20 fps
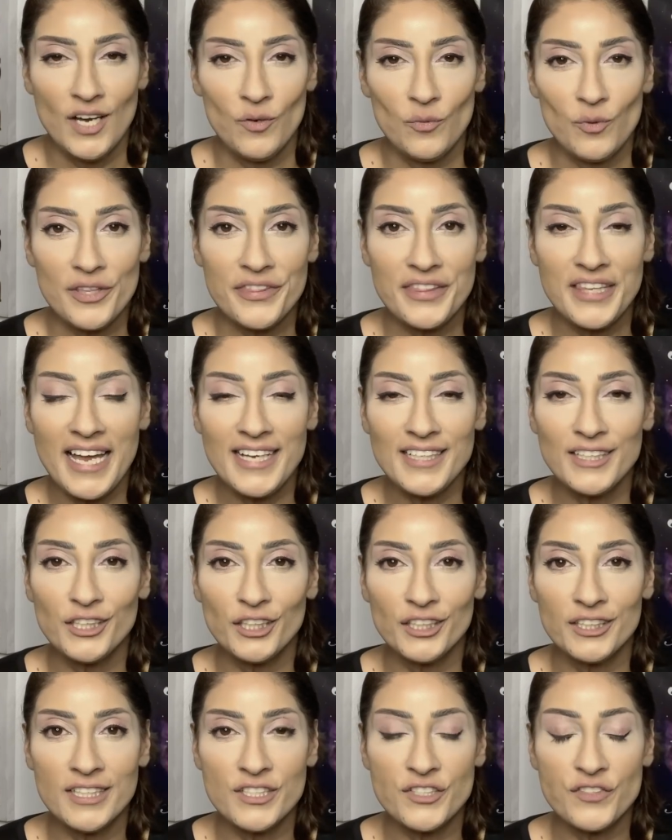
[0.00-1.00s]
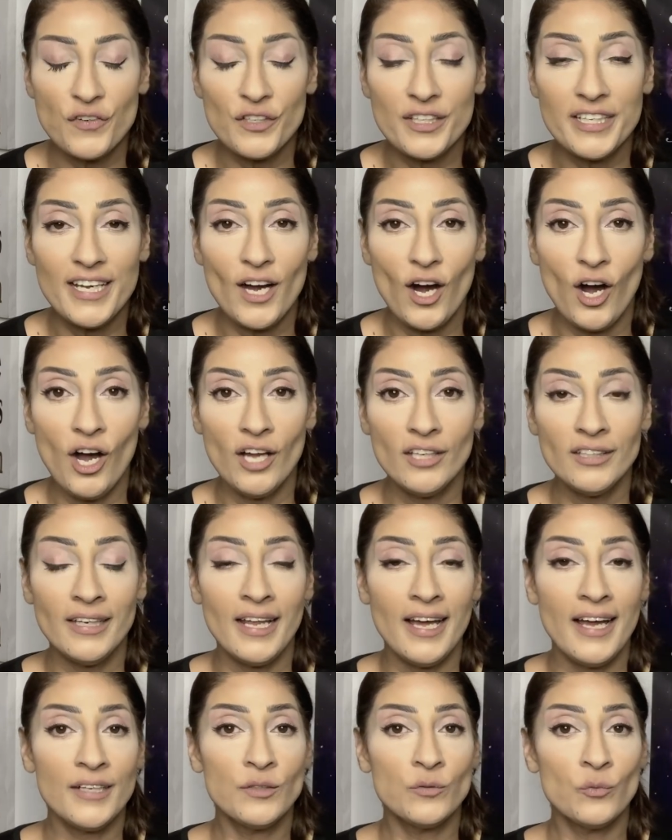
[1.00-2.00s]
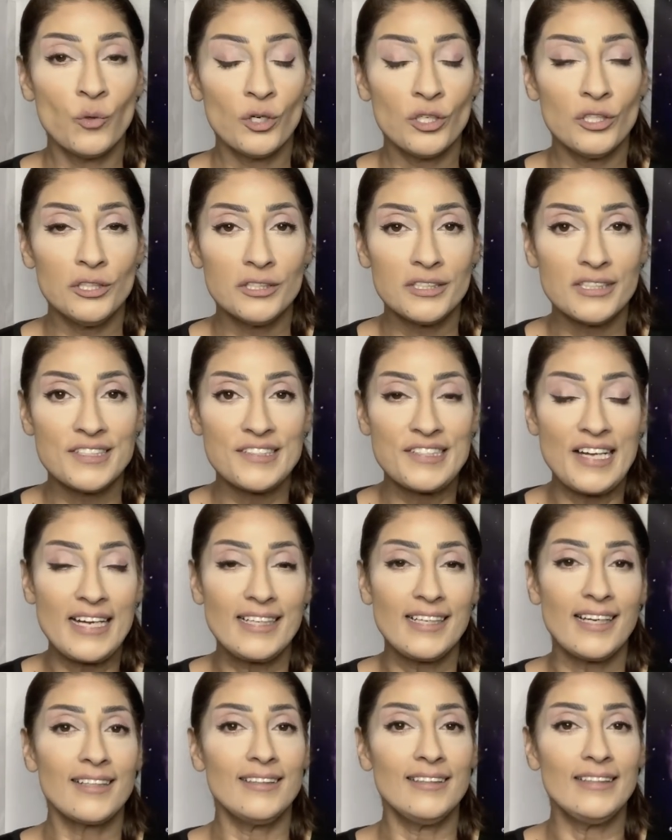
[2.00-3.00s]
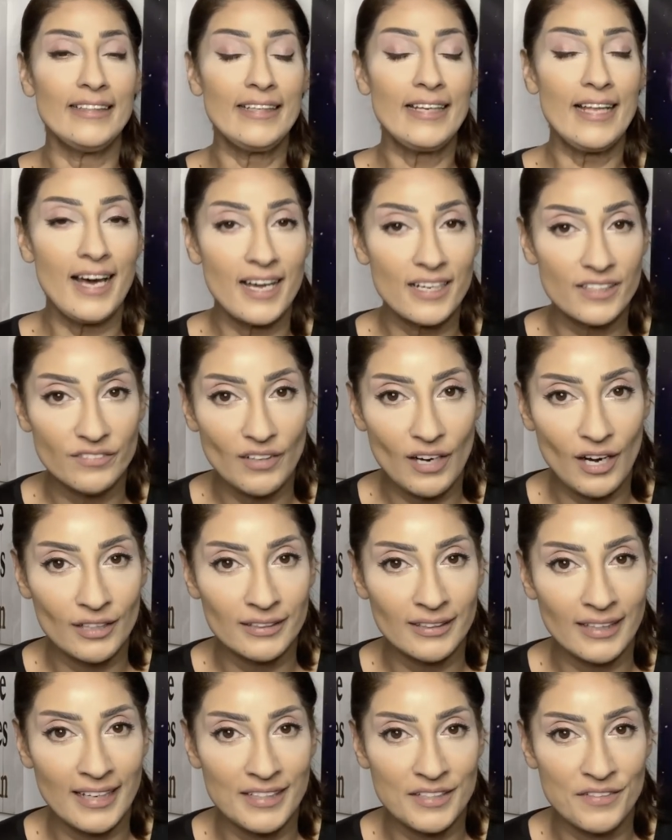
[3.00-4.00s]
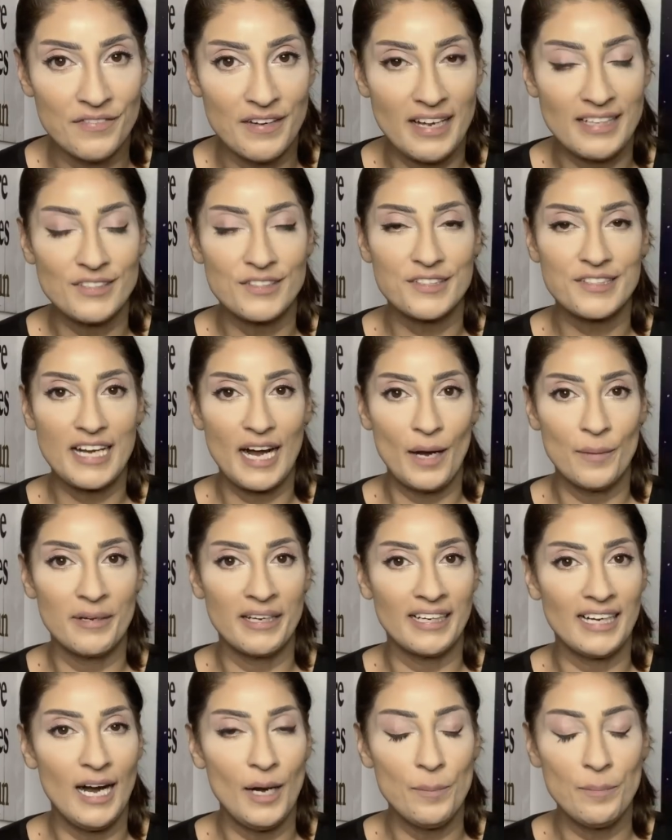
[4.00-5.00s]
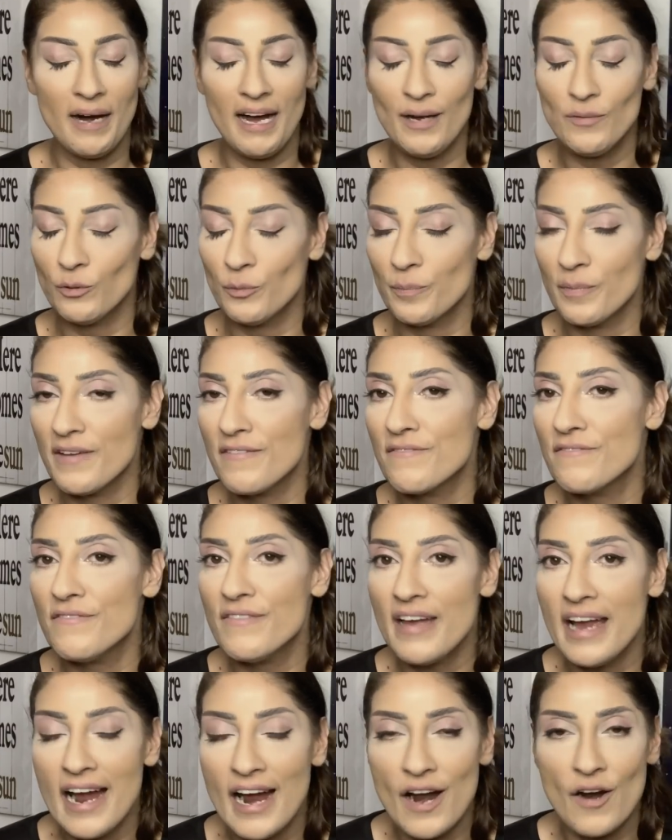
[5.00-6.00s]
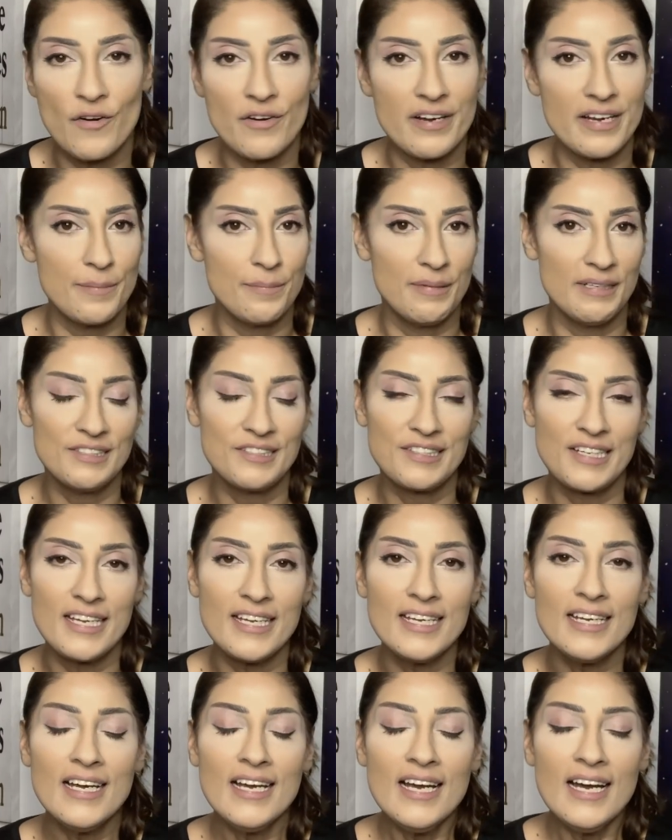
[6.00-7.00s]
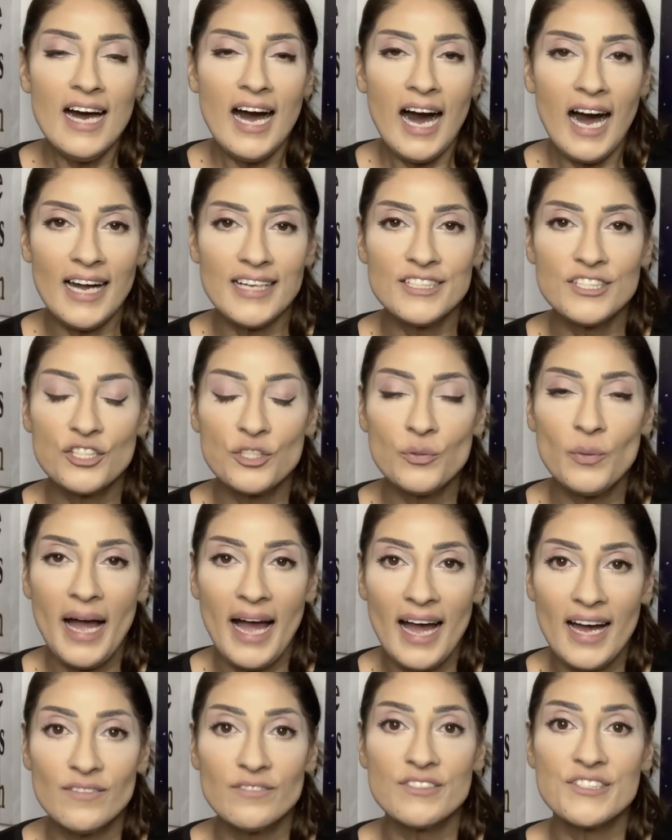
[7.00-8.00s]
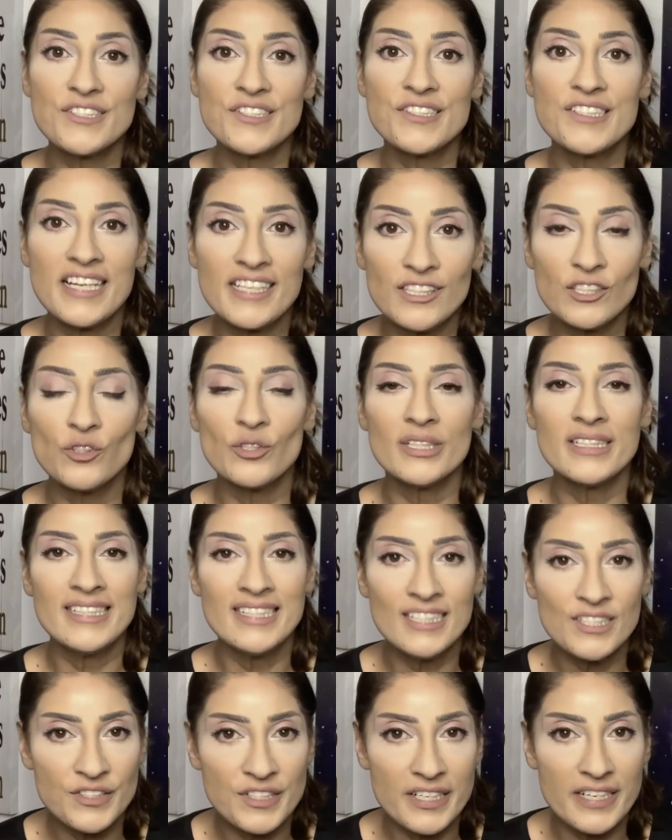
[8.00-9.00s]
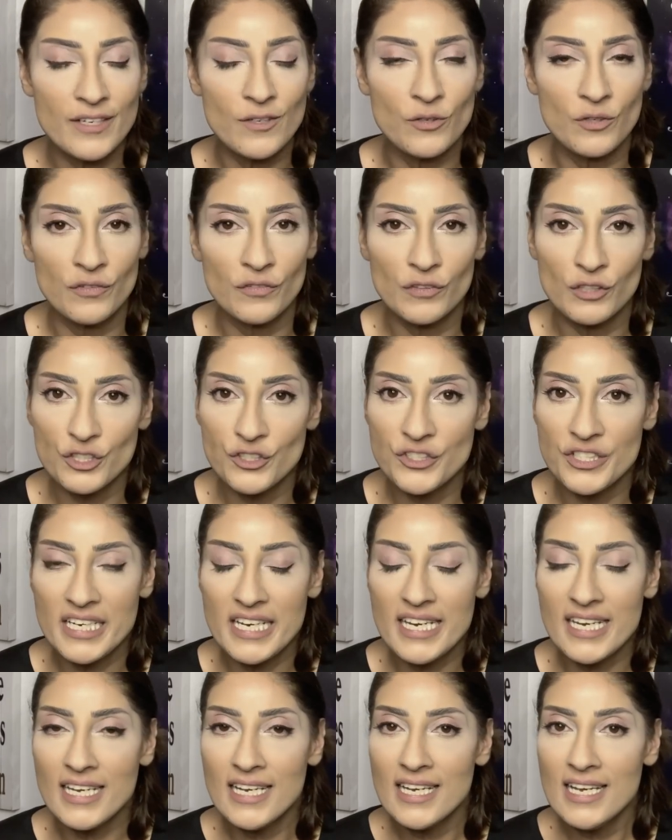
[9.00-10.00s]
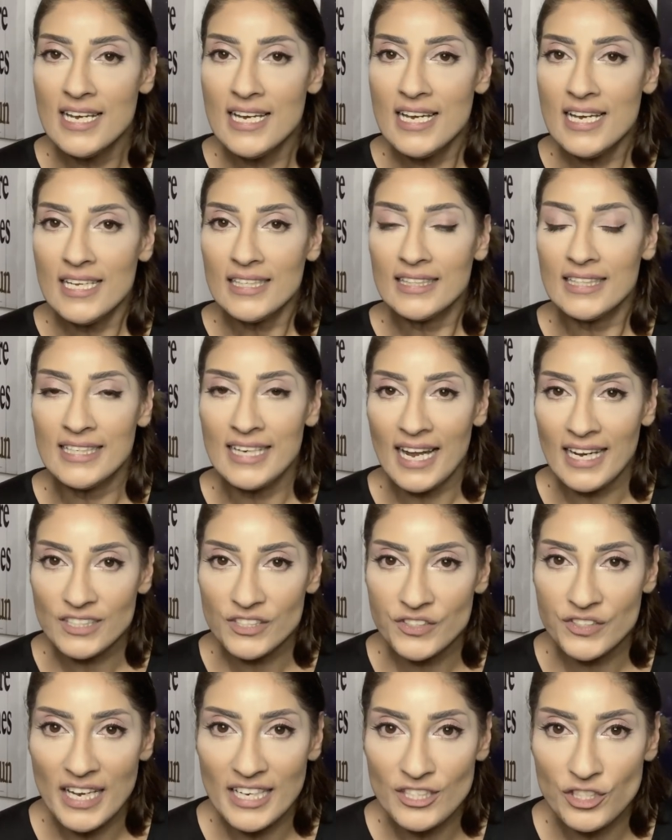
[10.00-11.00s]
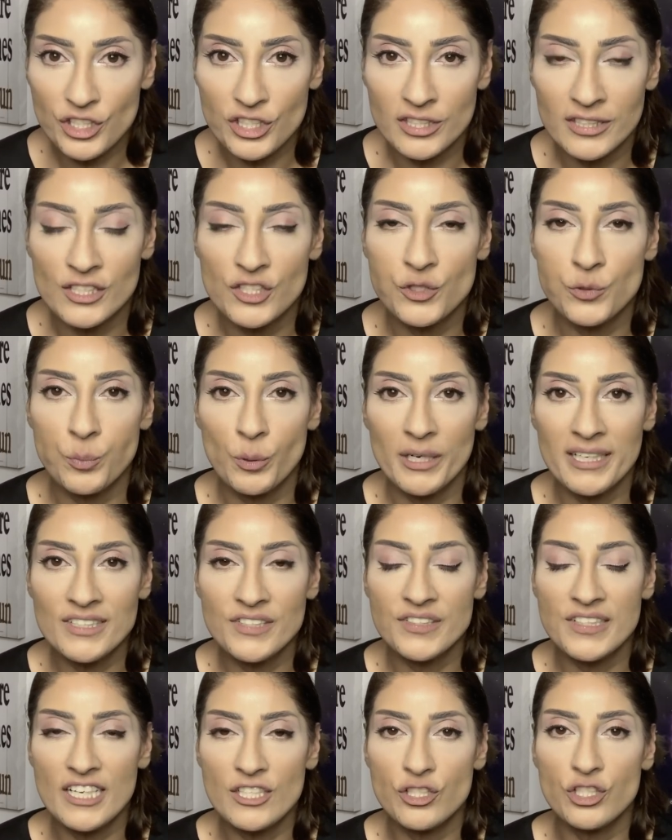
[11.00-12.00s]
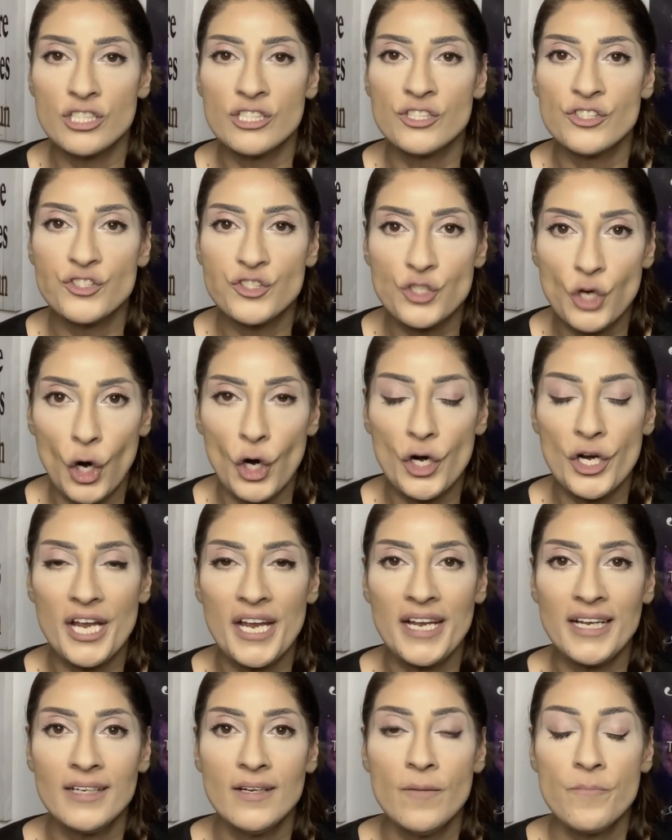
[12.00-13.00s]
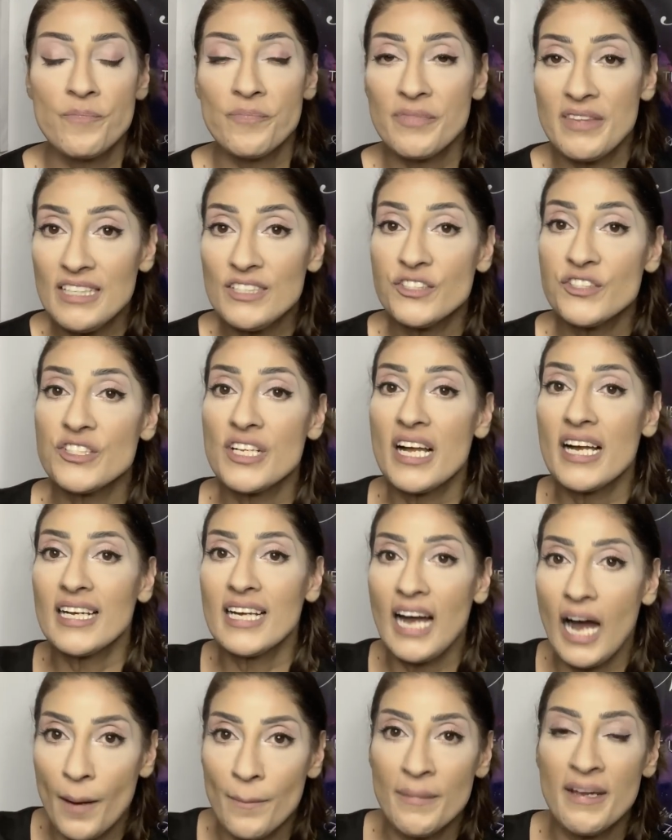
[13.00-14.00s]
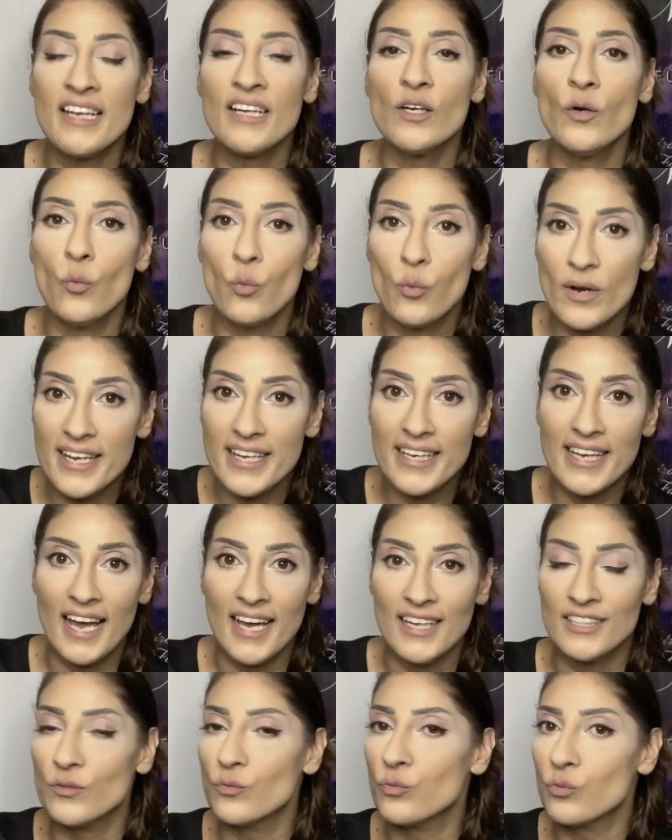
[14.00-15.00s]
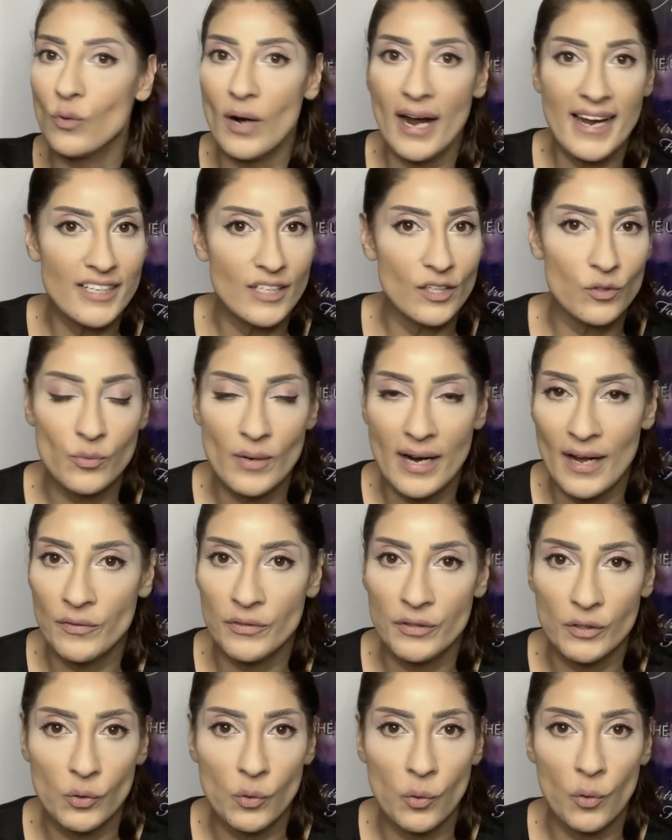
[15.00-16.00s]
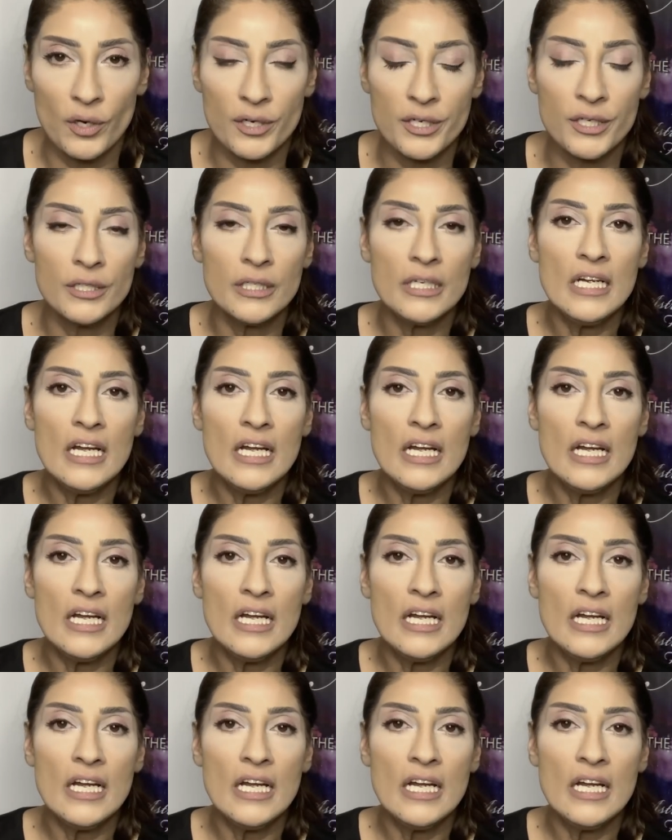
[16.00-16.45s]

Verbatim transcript: Well, thank goodness for the online world because I got a lot of online events coming up. I will be very busy. I do have Synchronicity University, the next session, the spring session starting this coming weekend, right around the corner.